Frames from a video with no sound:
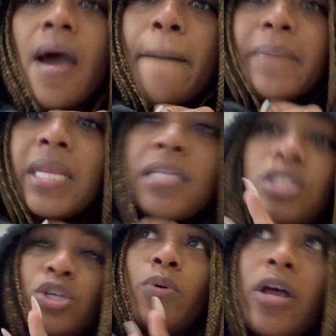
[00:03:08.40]
I'm meeting
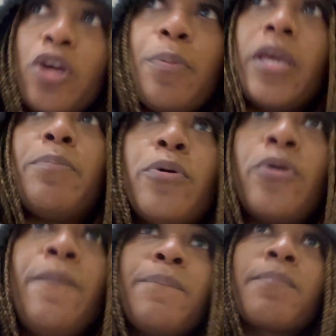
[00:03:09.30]
two other
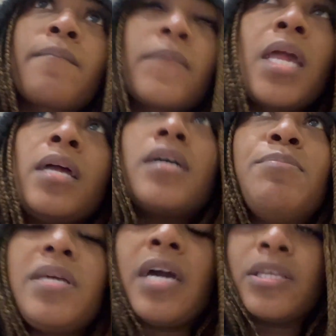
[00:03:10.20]
people
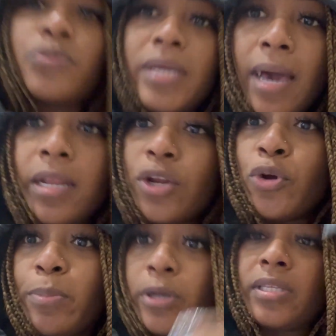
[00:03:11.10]
because we got an
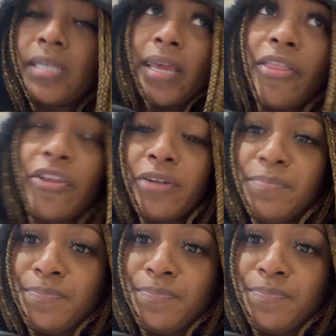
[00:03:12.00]
Uber together.